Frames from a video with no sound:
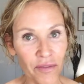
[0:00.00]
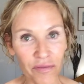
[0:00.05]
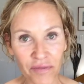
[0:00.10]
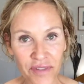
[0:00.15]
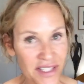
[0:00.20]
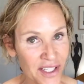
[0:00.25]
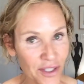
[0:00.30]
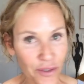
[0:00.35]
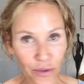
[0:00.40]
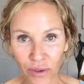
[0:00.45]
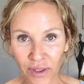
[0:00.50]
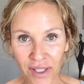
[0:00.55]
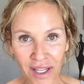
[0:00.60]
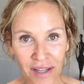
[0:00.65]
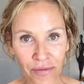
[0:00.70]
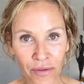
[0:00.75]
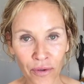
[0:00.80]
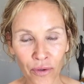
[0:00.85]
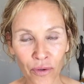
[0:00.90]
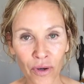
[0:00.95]

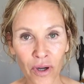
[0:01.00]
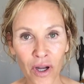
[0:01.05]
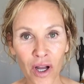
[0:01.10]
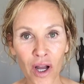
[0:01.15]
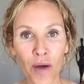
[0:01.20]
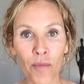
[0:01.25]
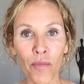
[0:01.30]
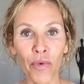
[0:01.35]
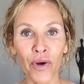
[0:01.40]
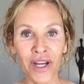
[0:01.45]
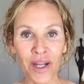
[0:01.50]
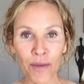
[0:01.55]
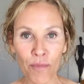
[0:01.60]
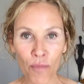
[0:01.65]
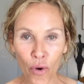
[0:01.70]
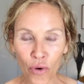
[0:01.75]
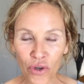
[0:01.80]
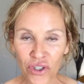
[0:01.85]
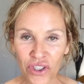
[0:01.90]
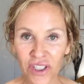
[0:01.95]
level, but
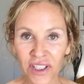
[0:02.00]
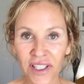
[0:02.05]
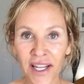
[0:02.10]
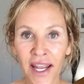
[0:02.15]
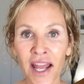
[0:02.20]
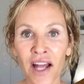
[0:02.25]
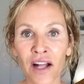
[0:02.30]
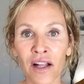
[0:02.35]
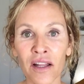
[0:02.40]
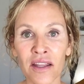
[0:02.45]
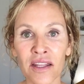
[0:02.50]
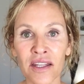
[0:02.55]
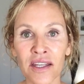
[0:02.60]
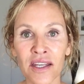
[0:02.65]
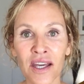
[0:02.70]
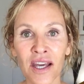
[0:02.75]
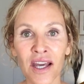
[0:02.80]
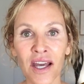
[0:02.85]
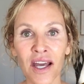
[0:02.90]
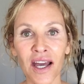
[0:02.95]
emotionally
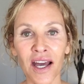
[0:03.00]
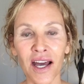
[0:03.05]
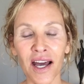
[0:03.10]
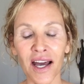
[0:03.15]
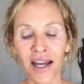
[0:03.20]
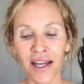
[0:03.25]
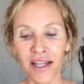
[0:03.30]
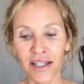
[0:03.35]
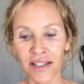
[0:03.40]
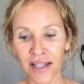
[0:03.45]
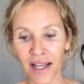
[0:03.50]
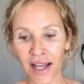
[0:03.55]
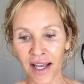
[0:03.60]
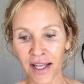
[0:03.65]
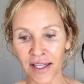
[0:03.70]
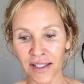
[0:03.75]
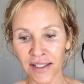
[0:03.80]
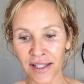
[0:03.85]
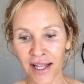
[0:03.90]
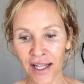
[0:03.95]
healthy,
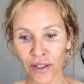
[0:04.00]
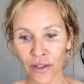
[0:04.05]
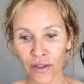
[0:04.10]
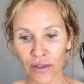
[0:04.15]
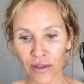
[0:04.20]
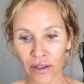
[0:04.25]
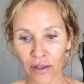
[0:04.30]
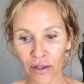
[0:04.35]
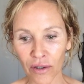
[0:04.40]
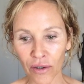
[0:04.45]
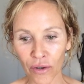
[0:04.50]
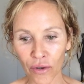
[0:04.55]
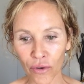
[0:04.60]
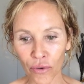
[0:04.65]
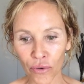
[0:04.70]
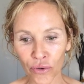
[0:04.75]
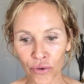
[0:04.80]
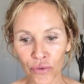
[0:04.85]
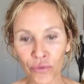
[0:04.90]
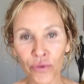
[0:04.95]
and that
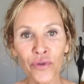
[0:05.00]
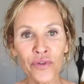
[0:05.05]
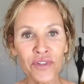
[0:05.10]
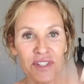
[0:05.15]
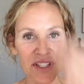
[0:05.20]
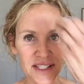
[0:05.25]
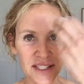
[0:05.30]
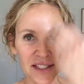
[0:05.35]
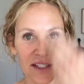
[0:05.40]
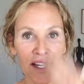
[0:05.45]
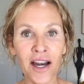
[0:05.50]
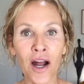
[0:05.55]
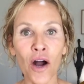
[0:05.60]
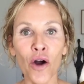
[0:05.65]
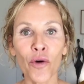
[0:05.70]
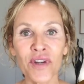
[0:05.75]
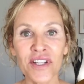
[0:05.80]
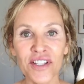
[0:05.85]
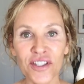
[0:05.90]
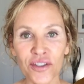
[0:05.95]
congruency that I
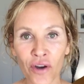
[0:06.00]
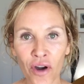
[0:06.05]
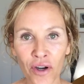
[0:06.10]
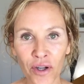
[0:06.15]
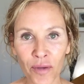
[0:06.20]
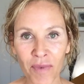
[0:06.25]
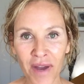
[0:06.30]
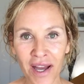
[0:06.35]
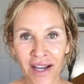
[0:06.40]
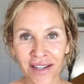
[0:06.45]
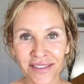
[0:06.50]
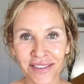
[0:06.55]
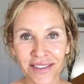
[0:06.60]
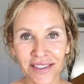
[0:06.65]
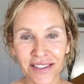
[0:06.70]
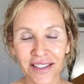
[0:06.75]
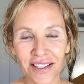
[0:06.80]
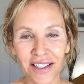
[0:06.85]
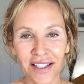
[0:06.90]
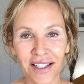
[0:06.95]
always talk about
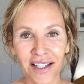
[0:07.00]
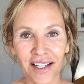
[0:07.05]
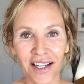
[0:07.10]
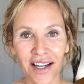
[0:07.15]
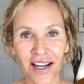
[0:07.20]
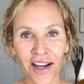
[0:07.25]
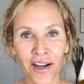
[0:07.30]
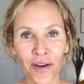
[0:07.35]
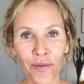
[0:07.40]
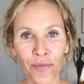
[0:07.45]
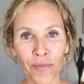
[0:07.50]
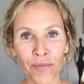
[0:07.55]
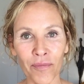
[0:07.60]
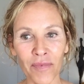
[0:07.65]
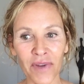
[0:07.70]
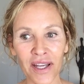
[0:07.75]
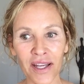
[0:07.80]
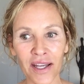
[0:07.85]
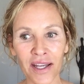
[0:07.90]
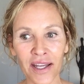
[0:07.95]

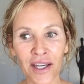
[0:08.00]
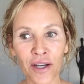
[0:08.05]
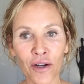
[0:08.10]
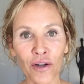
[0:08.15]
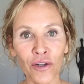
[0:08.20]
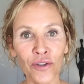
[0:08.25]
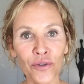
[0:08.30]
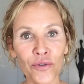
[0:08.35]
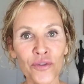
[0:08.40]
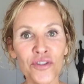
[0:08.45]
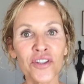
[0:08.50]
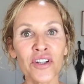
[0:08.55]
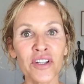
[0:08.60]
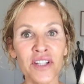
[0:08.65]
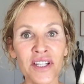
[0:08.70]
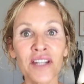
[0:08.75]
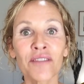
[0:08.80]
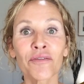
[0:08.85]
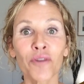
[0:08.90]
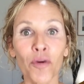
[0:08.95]
includes the
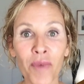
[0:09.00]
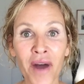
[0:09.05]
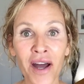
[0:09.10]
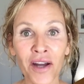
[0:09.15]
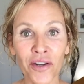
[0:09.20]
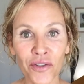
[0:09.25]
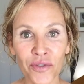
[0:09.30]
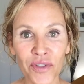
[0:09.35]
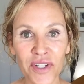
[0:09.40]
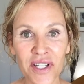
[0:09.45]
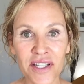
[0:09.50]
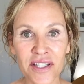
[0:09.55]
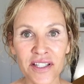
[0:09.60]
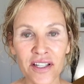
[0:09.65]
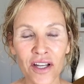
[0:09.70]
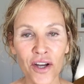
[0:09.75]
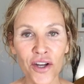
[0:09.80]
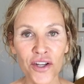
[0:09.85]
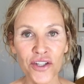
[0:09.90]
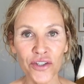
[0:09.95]
need for boundaries,
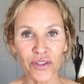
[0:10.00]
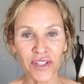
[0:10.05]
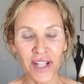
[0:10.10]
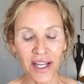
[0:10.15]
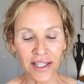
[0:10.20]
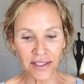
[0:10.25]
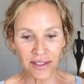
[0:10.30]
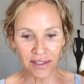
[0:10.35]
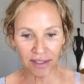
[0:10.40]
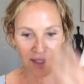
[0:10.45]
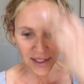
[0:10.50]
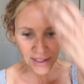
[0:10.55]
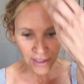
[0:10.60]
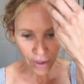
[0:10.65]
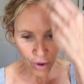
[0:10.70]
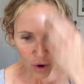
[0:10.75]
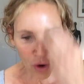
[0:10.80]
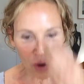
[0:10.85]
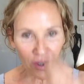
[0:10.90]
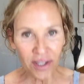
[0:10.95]
so that
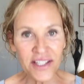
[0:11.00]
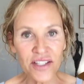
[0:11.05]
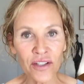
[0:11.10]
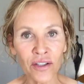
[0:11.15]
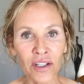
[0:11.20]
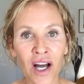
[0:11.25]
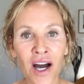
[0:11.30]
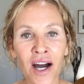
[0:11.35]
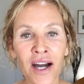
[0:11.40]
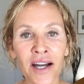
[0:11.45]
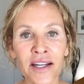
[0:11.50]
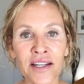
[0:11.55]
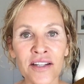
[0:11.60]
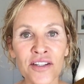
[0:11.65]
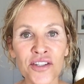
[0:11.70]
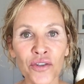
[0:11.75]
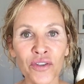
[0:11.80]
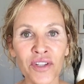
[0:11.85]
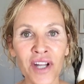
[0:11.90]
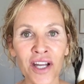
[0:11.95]
all is aligned,
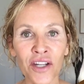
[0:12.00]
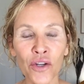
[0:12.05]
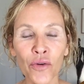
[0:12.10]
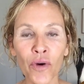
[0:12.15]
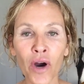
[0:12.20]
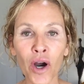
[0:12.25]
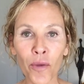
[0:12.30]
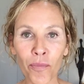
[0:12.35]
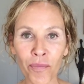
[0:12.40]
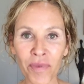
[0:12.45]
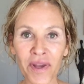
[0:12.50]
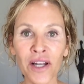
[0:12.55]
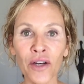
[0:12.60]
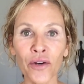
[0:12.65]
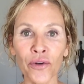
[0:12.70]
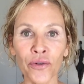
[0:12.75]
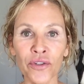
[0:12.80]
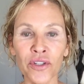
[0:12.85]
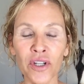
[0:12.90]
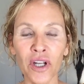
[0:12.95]
so that you are
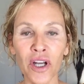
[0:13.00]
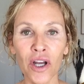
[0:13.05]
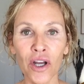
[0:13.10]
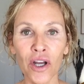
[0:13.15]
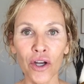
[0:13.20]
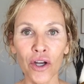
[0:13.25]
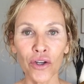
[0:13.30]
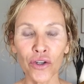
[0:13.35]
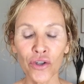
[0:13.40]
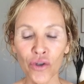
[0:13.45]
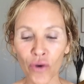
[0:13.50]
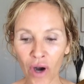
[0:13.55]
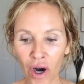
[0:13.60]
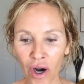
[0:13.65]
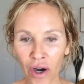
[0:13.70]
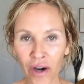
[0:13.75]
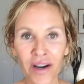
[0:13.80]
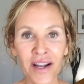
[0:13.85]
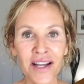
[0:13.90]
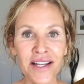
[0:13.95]
pillared, you
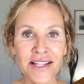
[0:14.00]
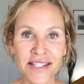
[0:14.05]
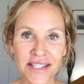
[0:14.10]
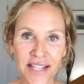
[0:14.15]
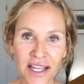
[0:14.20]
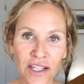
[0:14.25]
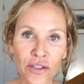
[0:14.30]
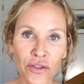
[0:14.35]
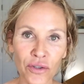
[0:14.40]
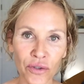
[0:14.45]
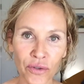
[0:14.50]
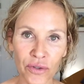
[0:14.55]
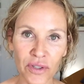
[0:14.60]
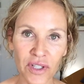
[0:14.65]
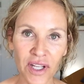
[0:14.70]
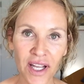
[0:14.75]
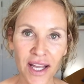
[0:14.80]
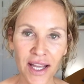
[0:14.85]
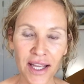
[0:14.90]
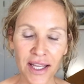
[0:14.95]
are centered
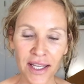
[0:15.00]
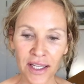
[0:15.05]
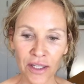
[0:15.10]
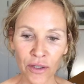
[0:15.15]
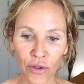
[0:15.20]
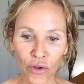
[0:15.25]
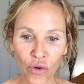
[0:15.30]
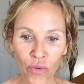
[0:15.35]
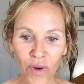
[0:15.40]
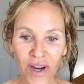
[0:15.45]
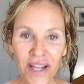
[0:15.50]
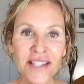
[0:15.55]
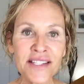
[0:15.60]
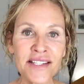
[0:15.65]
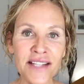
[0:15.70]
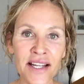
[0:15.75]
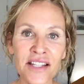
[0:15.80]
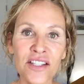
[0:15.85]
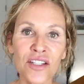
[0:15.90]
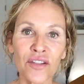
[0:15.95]
in a great
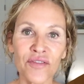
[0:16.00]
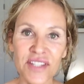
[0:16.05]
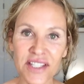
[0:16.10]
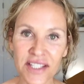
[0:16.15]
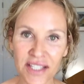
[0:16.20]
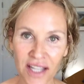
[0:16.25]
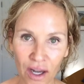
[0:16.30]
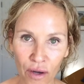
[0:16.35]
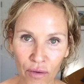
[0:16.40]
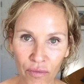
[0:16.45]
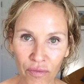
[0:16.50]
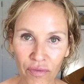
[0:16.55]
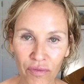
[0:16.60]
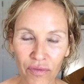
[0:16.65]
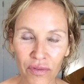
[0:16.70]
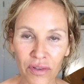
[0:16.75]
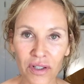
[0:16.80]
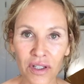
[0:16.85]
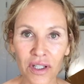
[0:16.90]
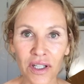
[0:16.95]
sense of self,
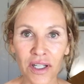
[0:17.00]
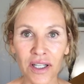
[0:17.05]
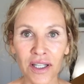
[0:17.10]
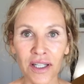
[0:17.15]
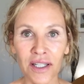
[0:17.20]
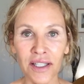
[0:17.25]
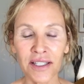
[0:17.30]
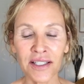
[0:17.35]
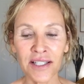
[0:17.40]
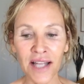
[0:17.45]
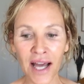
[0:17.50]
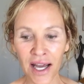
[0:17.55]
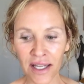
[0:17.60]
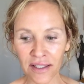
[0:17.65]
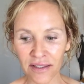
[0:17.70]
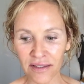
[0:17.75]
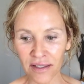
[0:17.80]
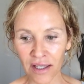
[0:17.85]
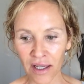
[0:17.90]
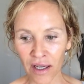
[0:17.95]

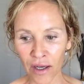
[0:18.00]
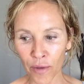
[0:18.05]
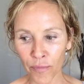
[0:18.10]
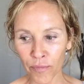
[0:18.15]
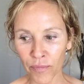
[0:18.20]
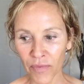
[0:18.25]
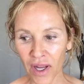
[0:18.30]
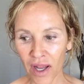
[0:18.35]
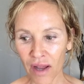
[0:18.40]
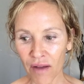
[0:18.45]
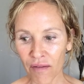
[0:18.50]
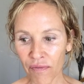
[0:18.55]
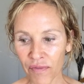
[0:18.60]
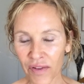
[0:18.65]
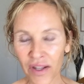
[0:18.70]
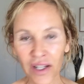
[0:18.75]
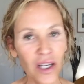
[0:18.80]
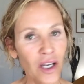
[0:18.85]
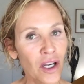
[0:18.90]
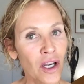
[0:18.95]
that
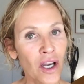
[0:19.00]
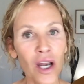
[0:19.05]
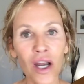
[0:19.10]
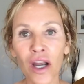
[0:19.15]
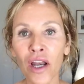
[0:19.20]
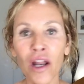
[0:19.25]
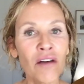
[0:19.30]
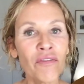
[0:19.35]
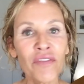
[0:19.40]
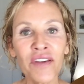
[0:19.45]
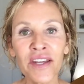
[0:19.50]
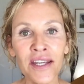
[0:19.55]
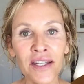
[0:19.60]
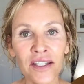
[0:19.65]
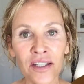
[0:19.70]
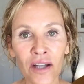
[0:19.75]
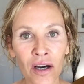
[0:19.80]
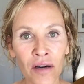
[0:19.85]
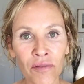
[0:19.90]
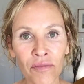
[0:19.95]
feel loving
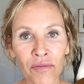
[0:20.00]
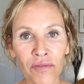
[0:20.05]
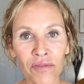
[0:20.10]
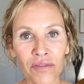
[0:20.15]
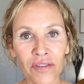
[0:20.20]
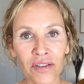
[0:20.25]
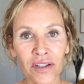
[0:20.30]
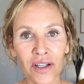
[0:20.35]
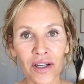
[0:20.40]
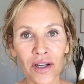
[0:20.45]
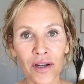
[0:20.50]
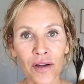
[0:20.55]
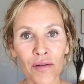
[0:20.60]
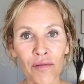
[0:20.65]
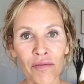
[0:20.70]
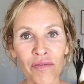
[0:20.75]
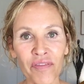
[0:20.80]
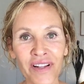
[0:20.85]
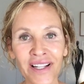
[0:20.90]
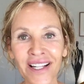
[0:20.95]
enough,
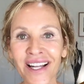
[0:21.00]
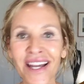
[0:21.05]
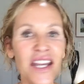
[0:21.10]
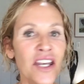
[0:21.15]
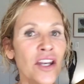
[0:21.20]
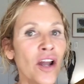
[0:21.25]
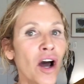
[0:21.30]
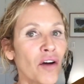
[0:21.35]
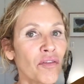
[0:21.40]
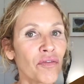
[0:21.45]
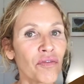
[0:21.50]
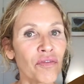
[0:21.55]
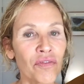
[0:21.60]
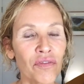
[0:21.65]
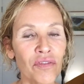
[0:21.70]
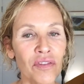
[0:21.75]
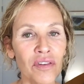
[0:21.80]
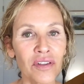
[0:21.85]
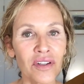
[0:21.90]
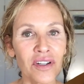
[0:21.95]
feel enough,
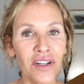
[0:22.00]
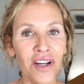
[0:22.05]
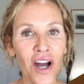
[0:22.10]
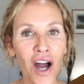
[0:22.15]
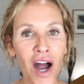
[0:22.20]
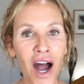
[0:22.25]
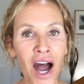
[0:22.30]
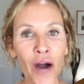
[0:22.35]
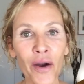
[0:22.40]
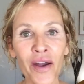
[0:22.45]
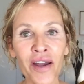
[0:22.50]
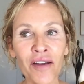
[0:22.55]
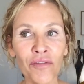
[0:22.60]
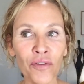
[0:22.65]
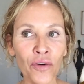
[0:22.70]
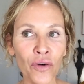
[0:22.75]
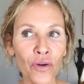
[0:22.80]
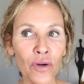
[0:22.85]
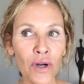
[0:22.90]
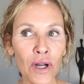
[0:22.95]

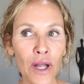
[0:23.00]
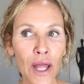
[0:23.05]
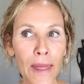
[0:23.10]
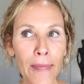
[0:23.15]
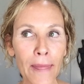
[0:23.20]
however